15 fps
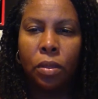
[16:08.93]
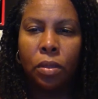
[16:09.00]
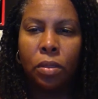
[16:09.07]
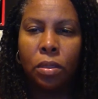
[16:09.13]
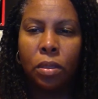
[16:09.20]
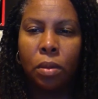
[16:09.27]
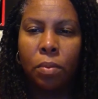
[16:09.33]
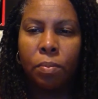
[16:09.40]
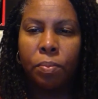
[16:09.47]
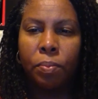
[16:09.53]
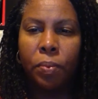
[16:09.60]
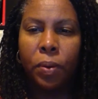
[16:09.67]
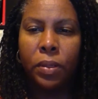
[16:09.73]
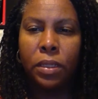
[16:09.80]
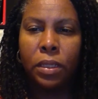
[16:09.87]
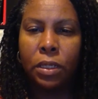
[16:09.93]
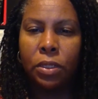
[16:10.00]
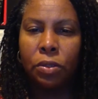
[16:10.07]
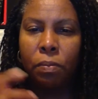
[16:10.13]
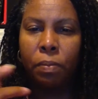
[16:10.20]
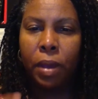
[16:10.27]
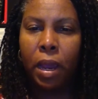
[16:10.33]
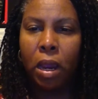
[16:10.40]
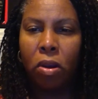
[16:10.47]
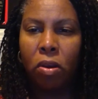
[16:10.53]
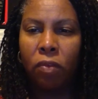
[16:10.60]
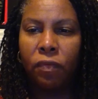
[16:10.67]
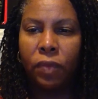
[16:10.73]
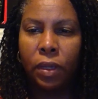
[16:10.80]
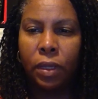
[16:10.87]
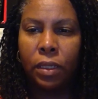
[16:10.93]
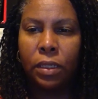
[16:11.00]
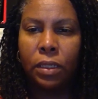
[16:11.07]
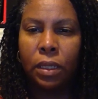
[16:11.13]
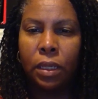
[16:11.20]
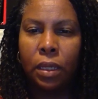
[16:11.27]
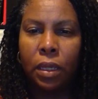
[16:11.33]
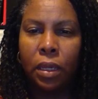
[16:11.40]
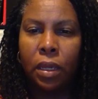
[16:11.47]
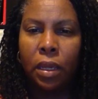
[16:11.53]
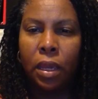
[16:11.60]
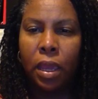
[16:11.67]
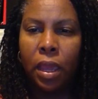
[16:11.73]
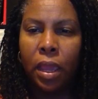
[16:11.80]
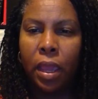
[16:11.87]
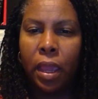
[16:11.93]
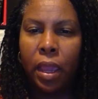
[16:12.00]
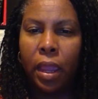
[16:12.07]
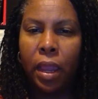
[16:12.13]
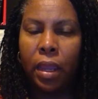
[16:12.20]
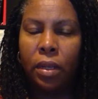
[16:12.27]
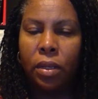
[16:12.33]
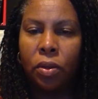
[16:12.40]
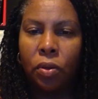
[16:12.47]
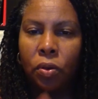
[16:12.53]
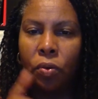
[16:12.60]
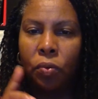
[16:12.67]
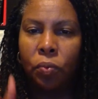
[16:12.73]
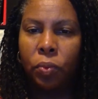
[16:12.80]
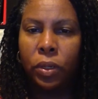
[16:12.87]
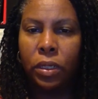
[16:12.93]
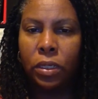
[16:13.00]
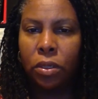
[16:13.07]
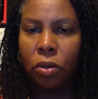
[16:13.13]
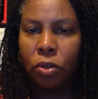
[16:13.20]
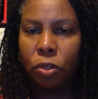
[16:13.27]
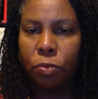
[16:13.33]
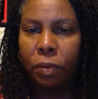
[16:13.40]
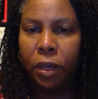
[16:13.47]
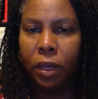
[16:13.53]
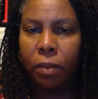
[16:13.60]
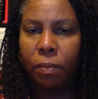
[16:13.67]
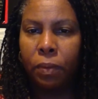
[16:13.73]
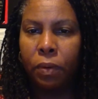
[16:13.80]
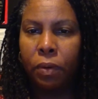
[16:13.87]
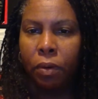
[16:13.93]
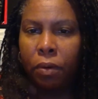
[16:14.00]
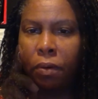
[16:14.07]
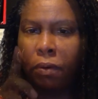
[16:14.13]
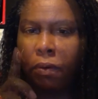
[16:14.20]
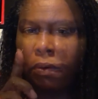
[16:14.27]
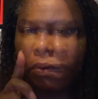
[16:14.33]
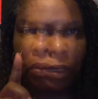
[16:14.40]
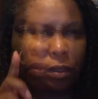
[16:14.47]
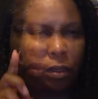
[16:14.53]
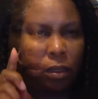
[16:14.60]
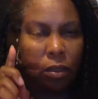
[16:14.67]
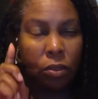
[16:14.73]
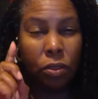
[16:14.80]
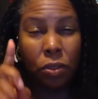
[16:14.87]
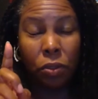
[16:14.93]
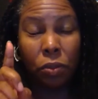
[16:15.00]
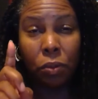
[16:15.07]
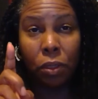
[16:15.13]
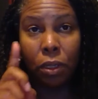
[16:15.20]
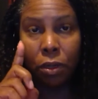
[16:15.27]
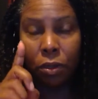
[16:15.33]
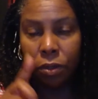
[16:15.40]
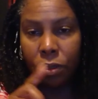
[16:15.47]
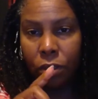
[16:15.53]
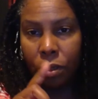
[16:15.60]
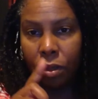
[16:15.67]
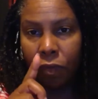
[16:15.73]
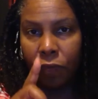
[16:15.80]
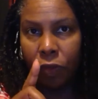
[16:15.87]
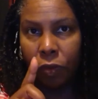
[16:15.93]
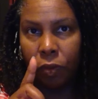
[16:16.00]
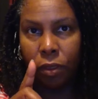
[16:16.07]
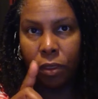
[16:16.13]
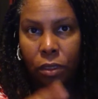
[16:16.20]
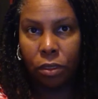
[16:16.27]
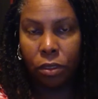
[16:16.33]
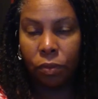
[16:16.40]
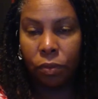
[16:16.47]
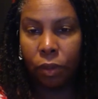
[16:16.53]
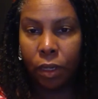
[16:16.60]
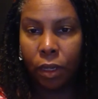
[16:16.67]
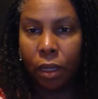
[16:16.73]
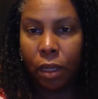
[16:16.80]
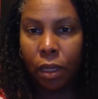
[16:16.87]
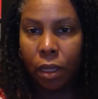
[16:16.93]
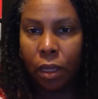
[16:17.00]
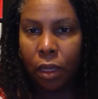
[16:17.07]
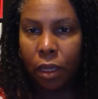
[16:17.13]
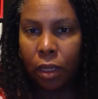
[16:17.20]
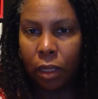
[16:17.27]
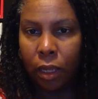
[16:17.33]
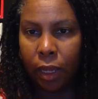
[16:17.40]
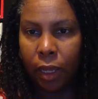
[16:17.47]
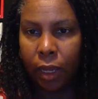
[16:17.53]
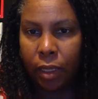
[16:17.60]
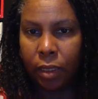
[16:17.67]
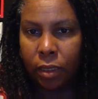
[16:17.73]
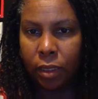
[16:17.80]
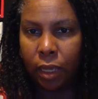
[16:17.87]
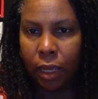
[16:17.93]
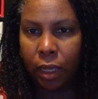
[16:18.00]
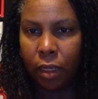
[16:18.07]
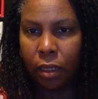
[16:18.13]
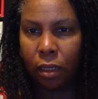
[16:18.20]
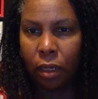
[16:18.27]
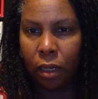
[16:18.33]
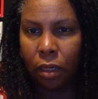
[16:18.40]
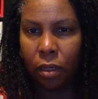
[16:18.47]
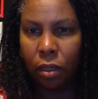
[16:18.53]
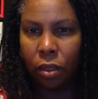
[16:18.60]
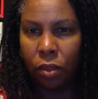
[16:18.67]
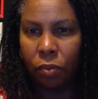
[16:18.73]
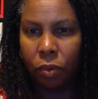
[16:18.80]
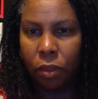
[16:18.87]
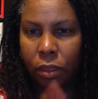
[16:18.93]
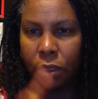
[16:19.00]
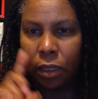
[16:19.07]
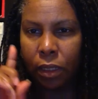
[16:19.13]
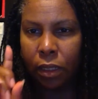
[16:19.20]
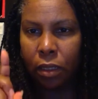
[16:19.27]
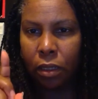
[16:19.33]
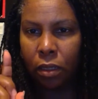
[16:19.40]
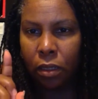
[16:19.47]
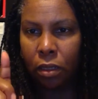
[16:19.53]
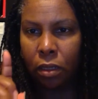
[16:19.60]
some presidential biographies and a research paper. Kids did 2 years of U.S. history, like I said, and the other one did